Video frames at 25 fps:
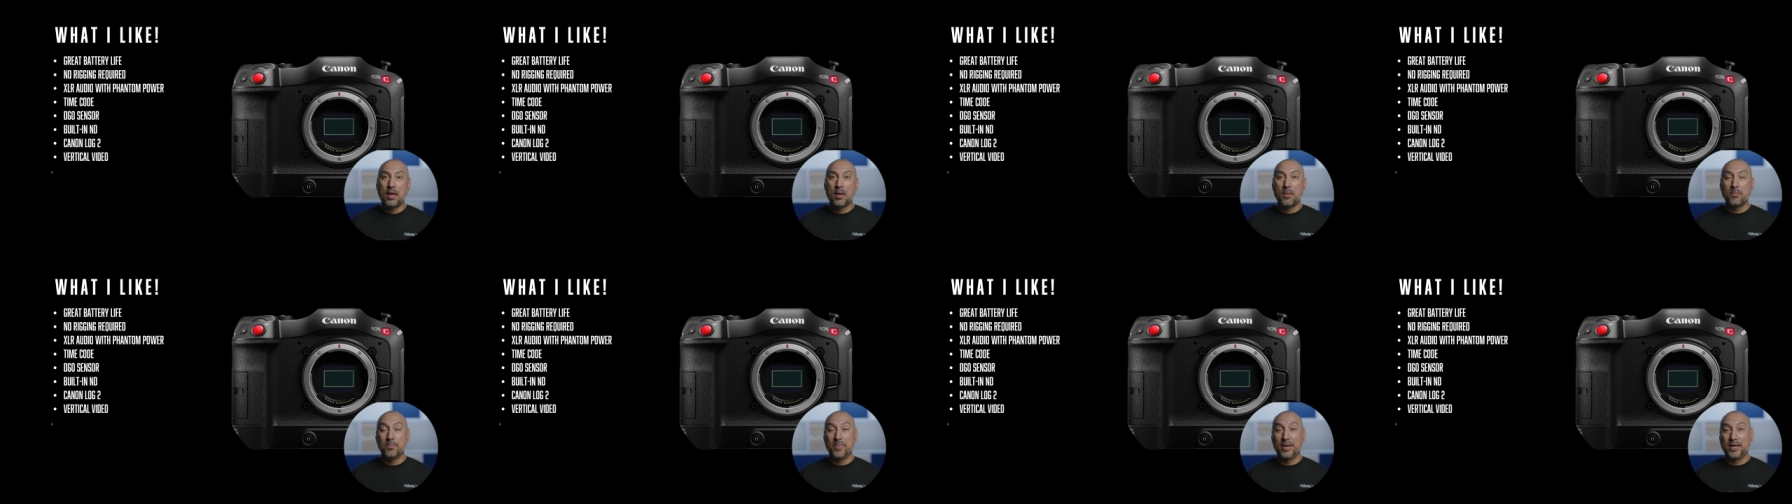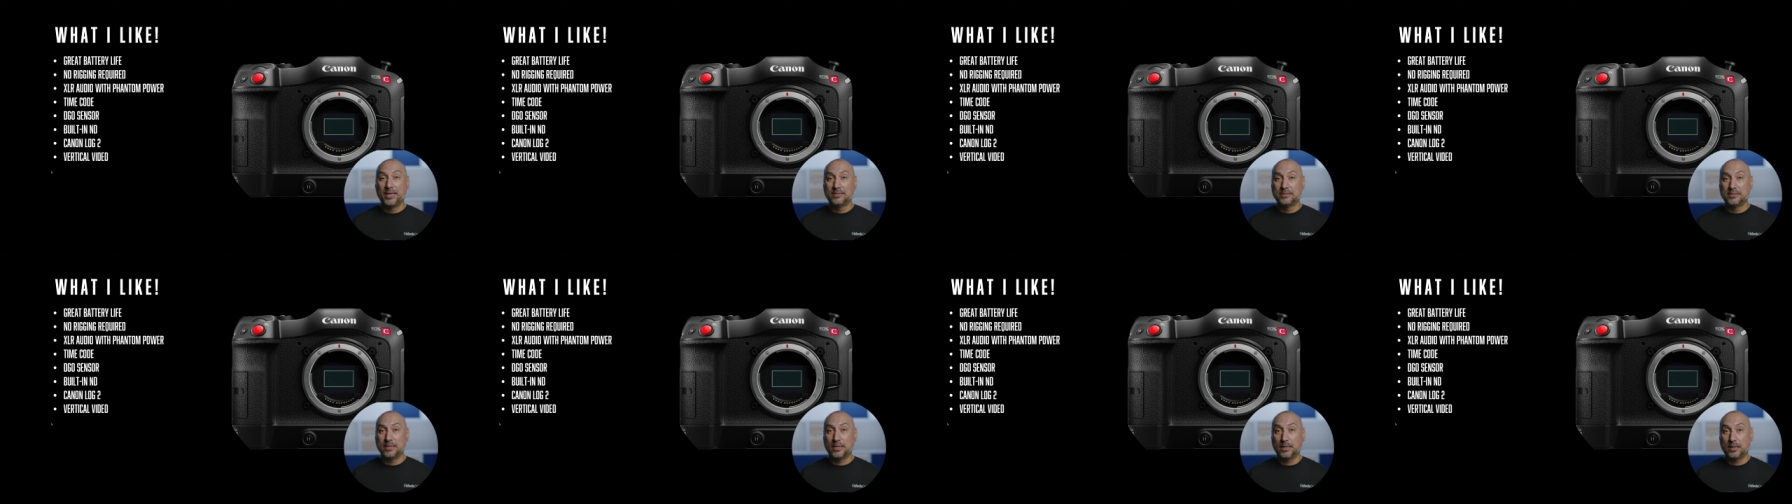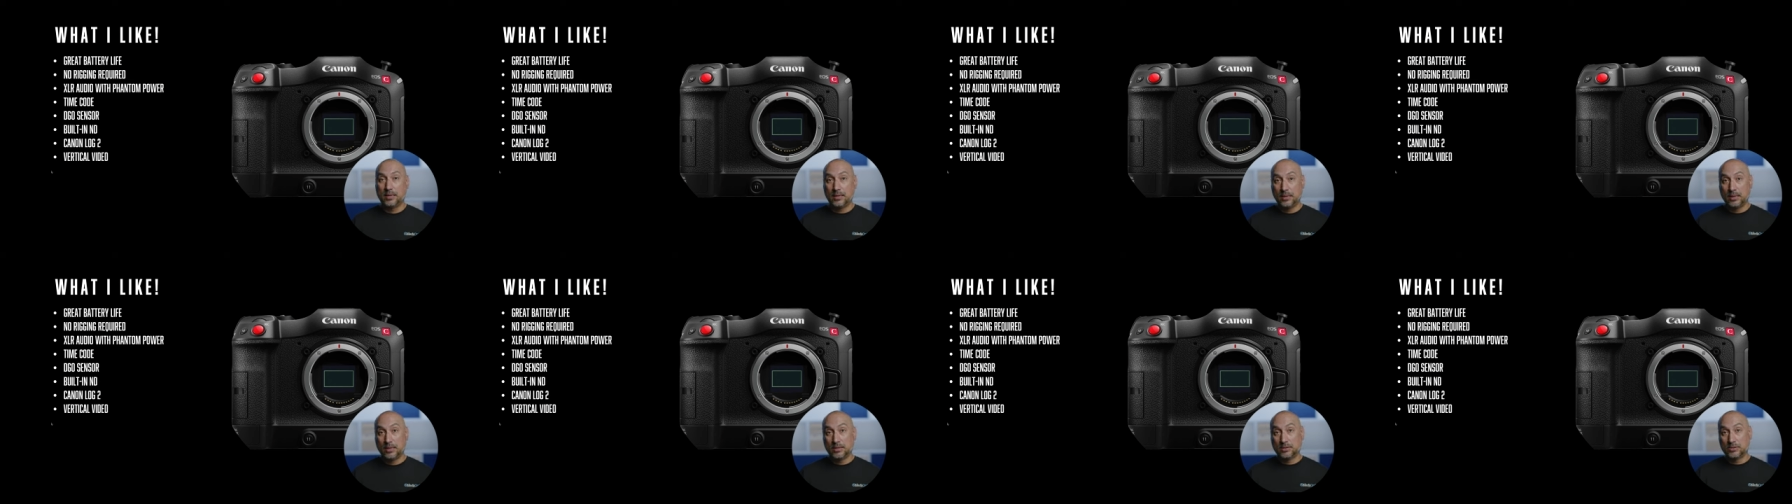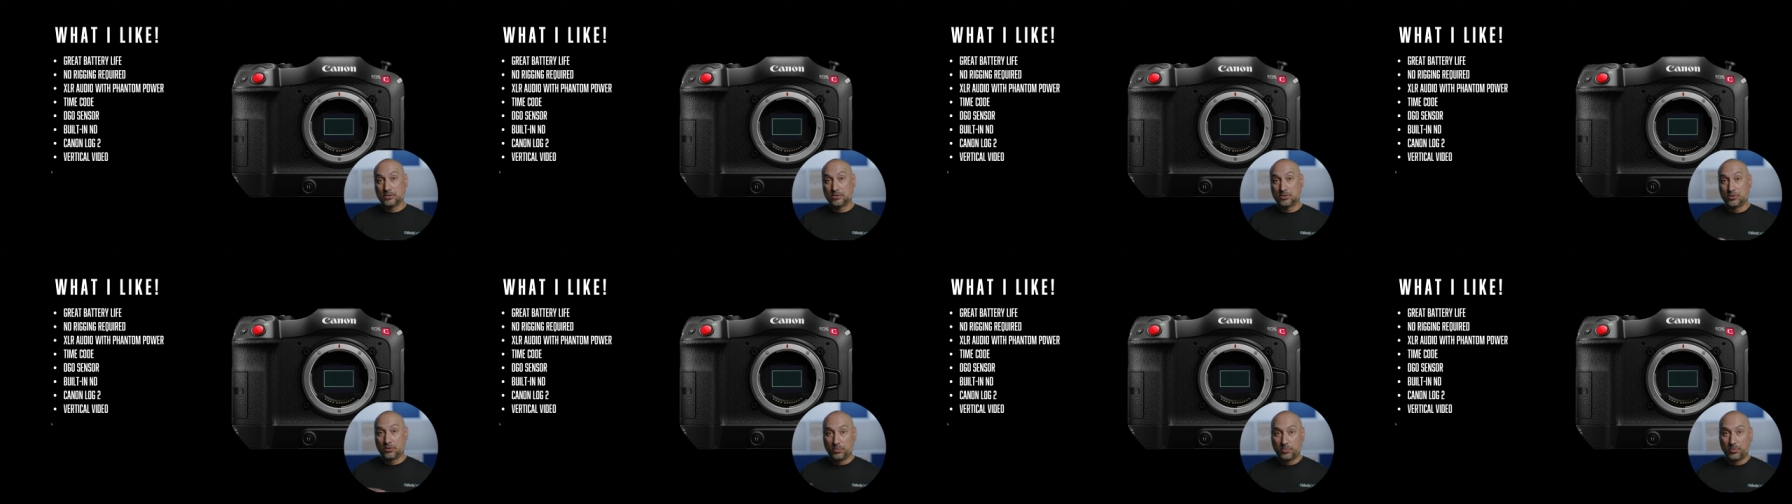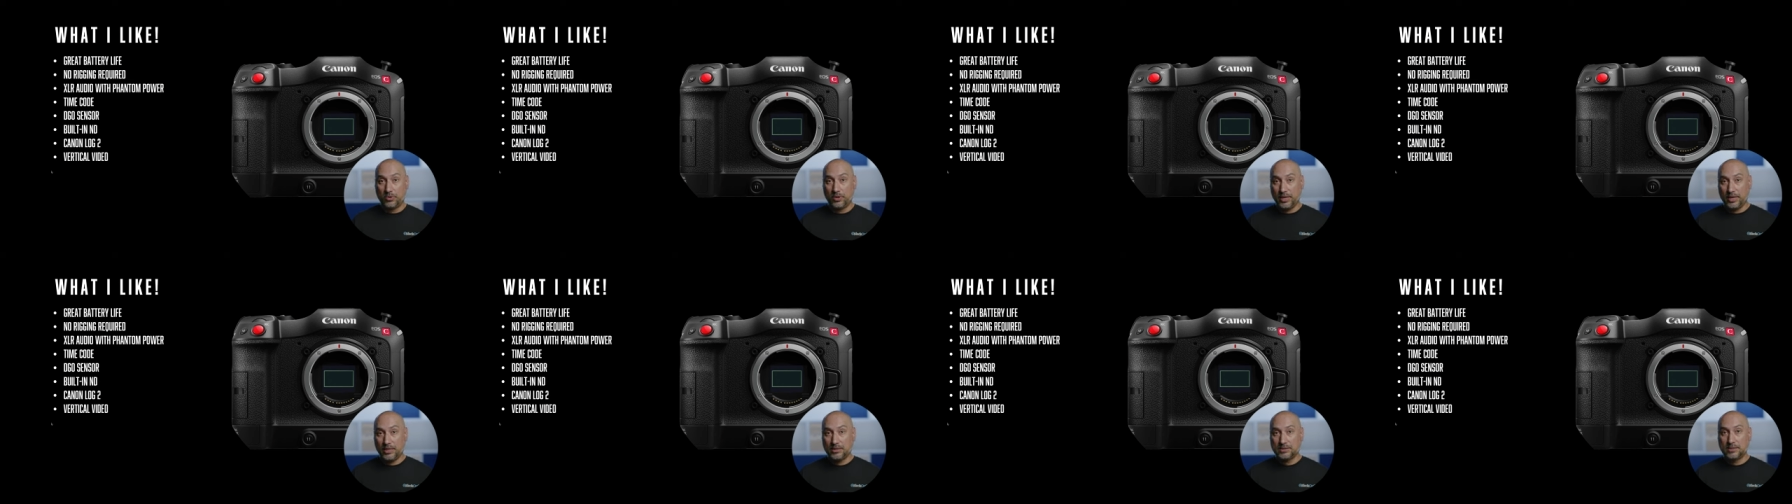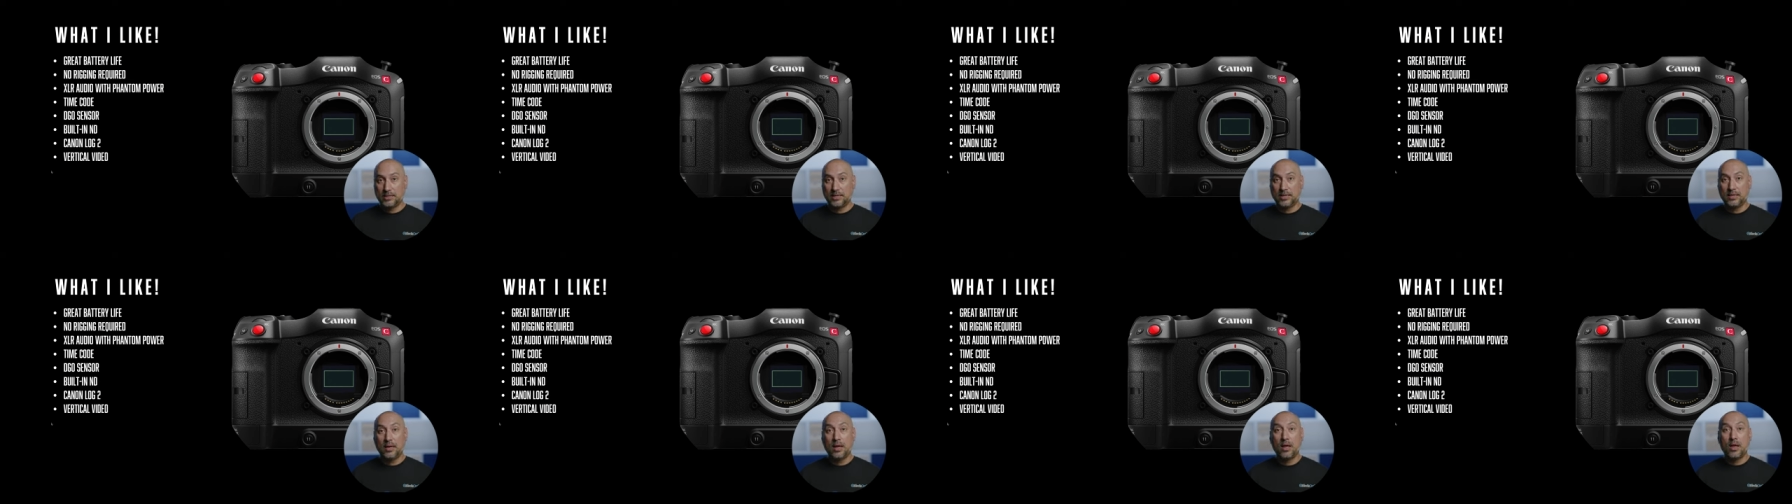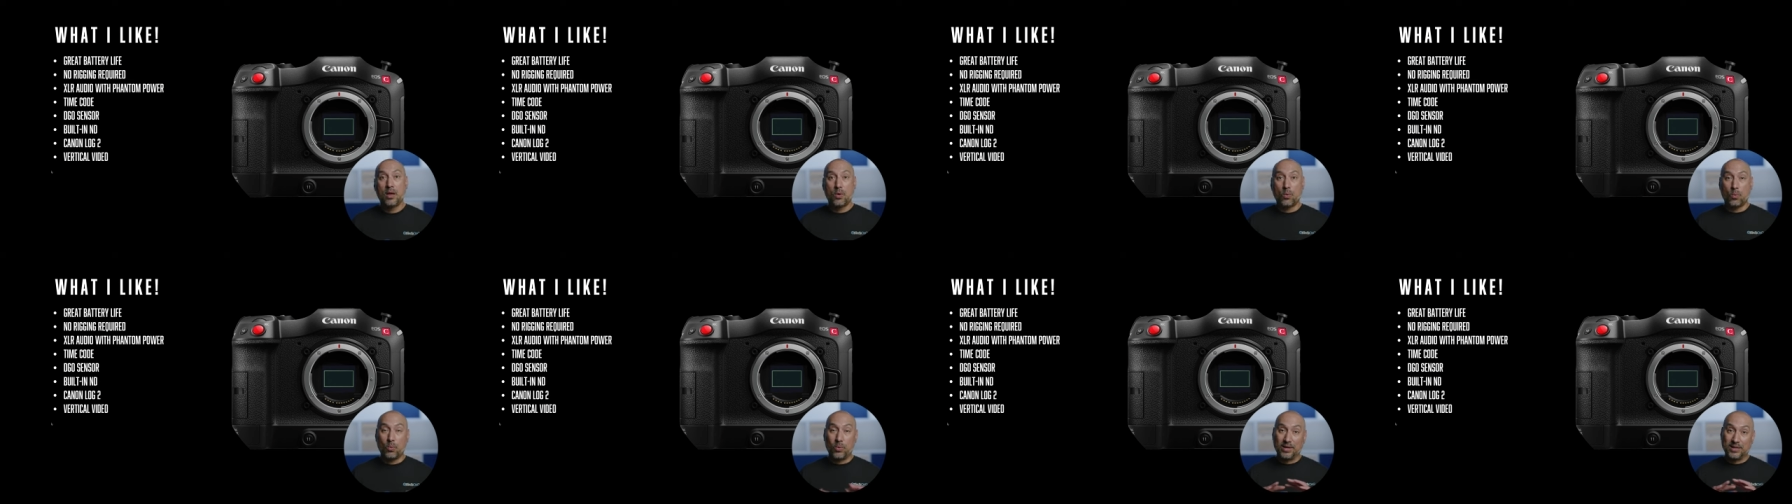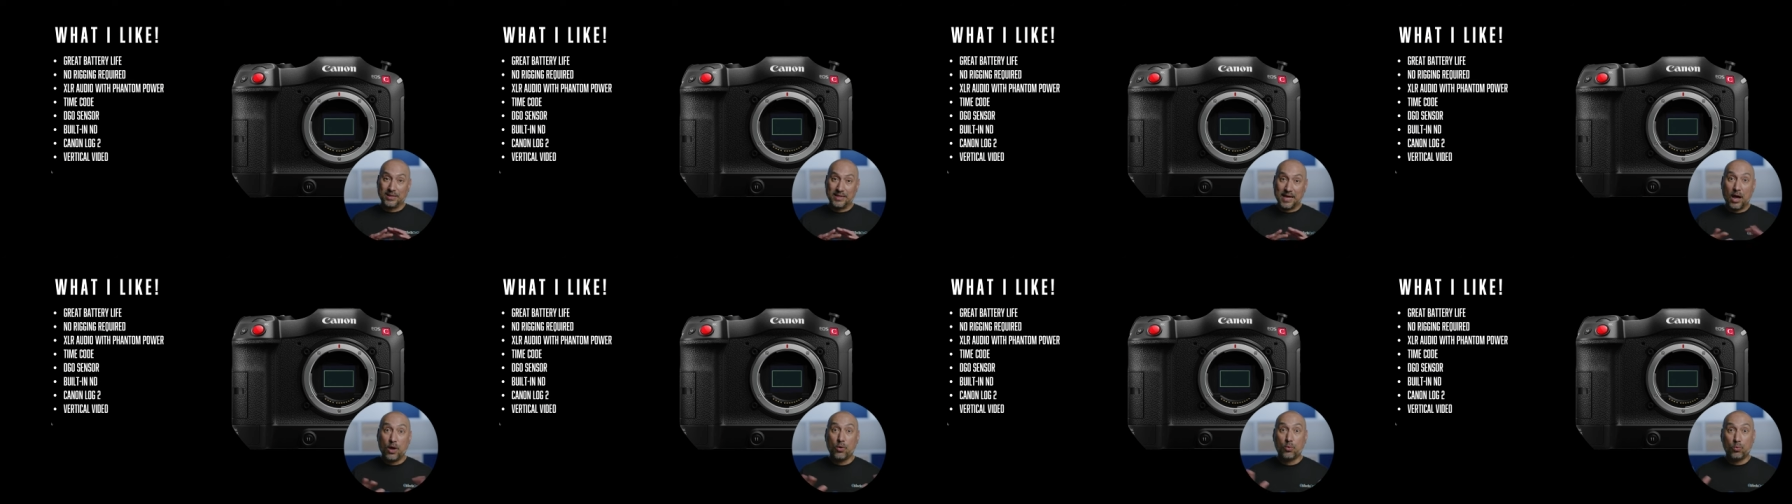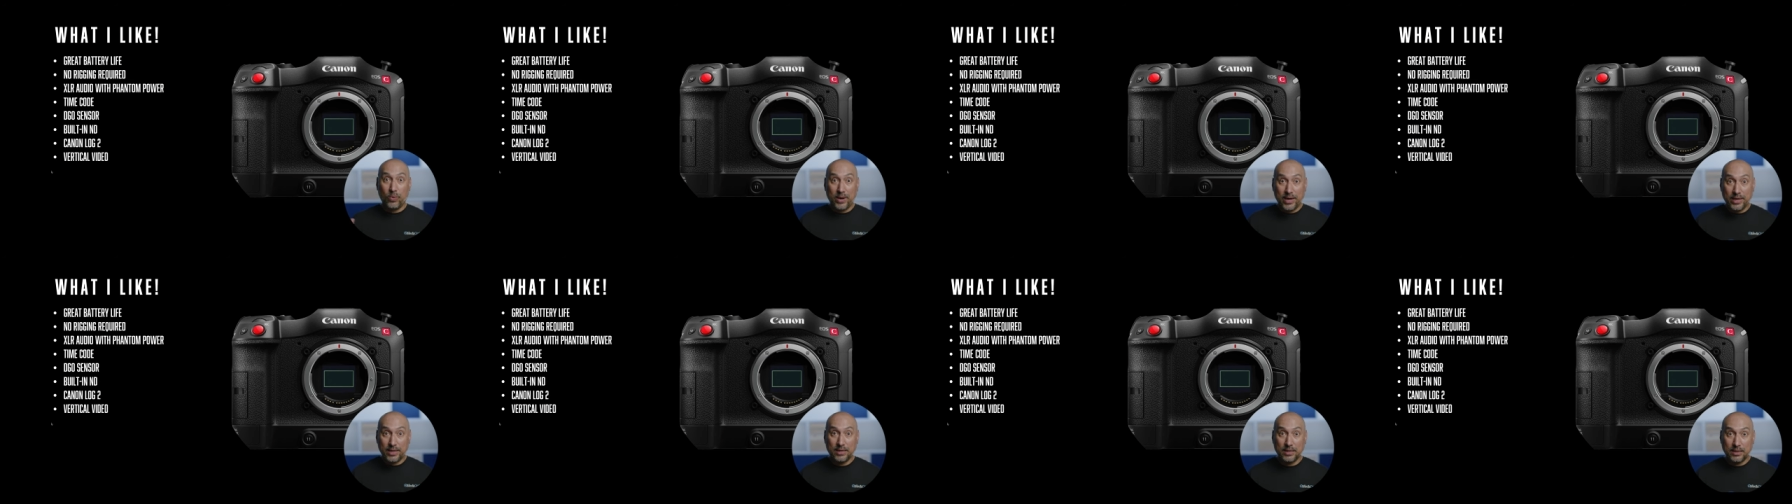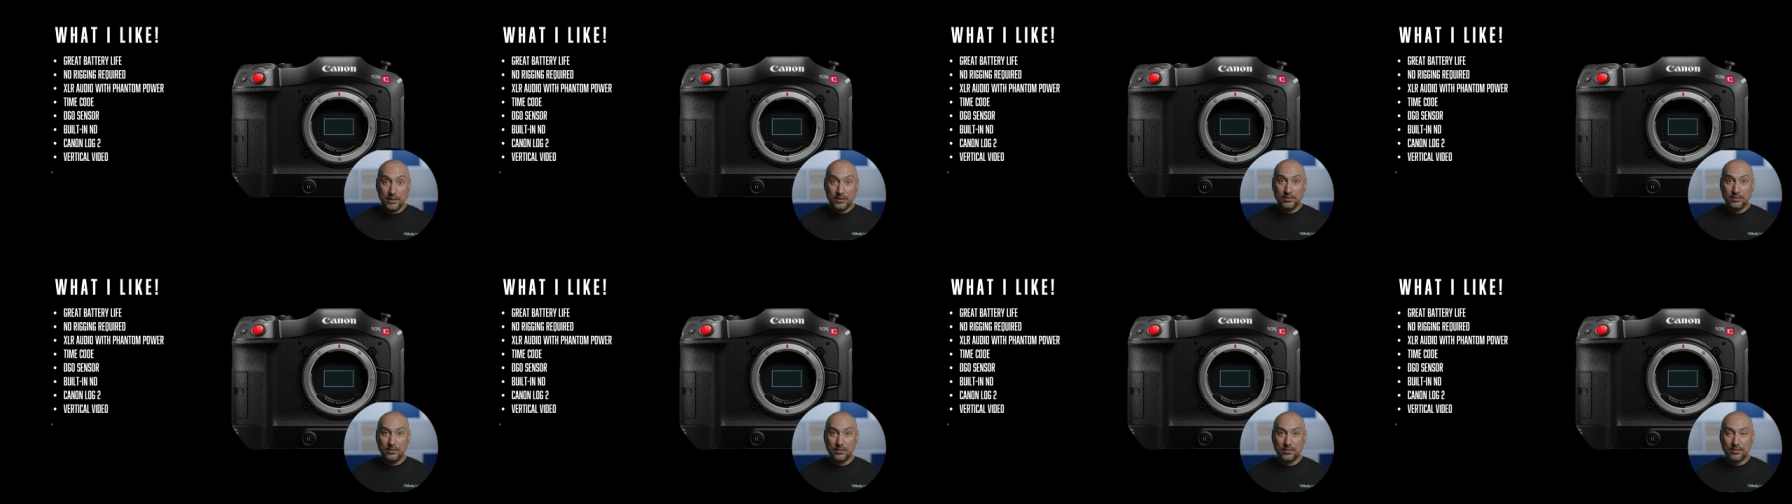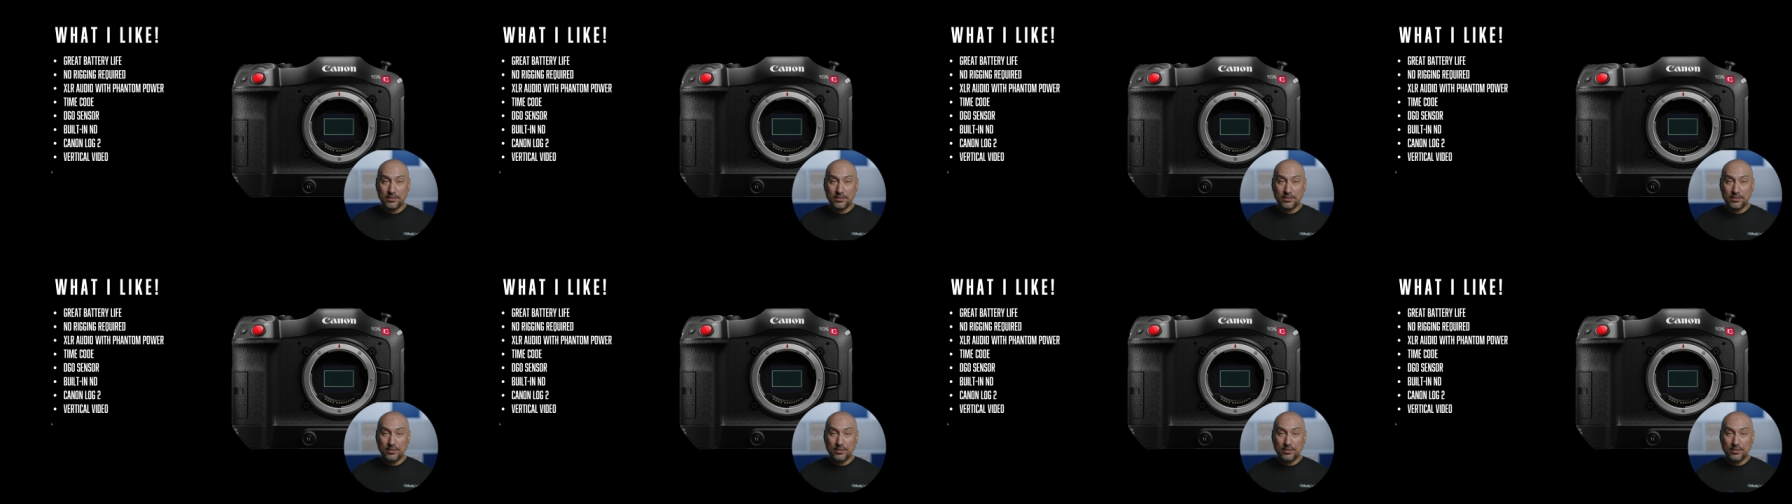makes it super easy without rigging